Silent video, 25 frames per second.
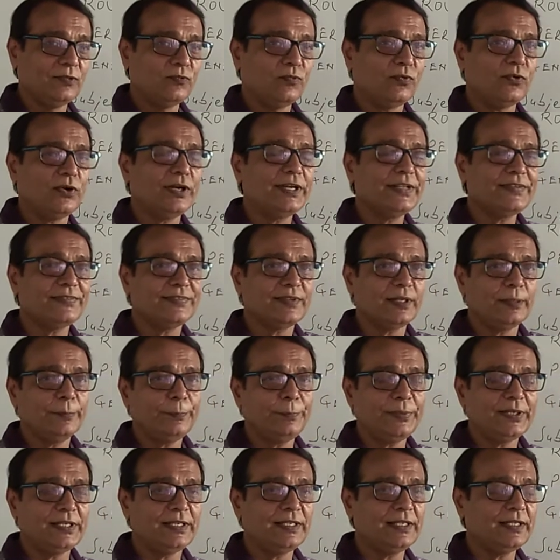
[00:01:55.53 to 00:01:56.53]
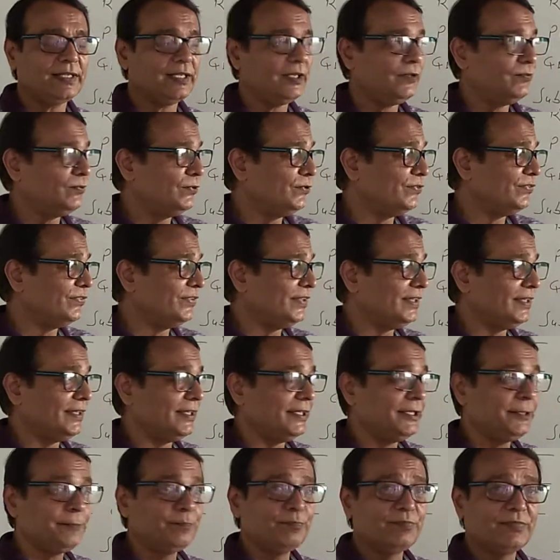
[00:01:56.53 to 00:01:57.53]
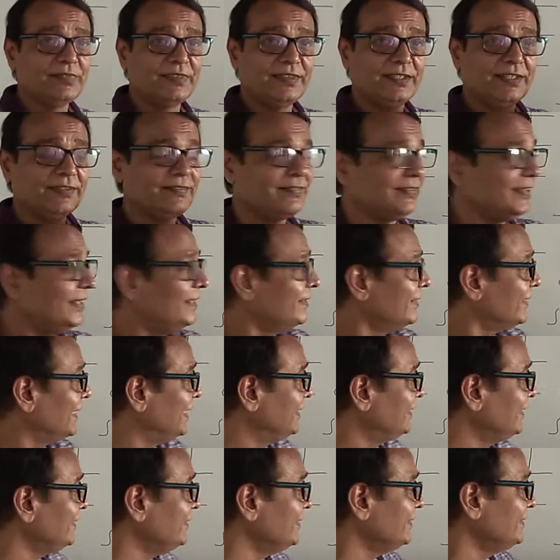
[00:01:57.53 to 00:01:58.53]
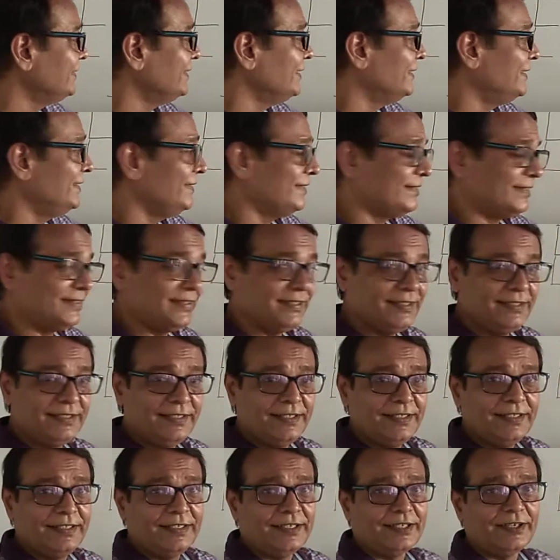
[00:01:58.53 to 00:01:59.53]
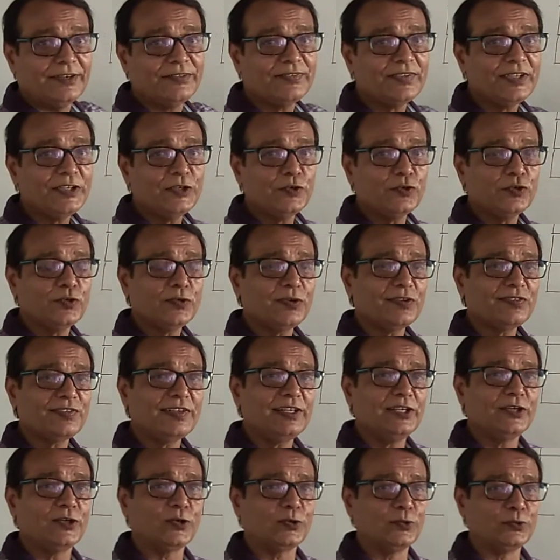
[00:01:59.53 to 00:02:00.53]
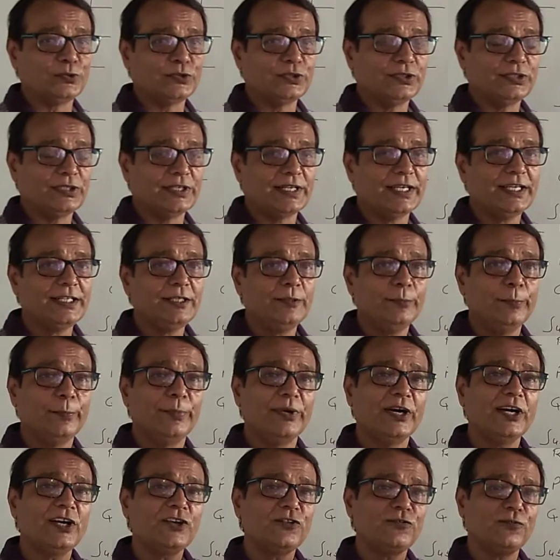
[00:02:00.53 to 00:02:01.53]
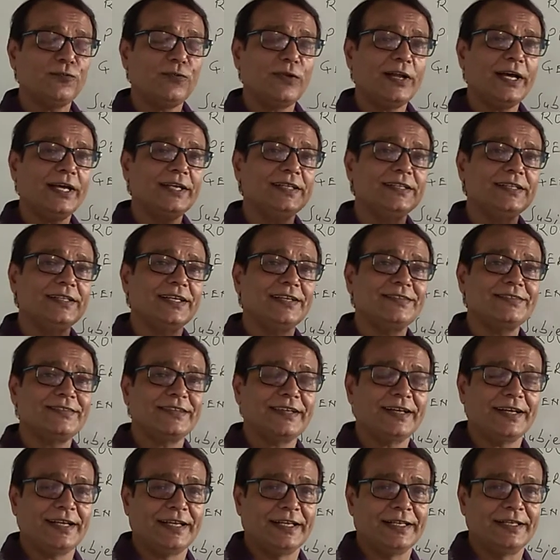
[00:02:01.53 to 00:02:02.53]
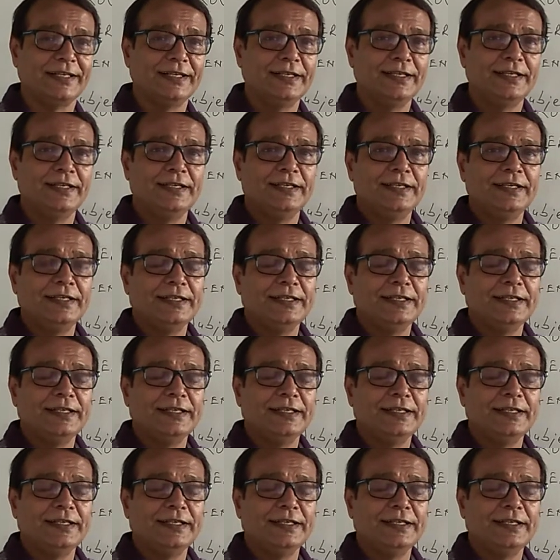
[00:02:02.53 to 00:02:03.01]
For example, if you say the sun rises in the east, it's a universal truth, right? Birds fly in the sky,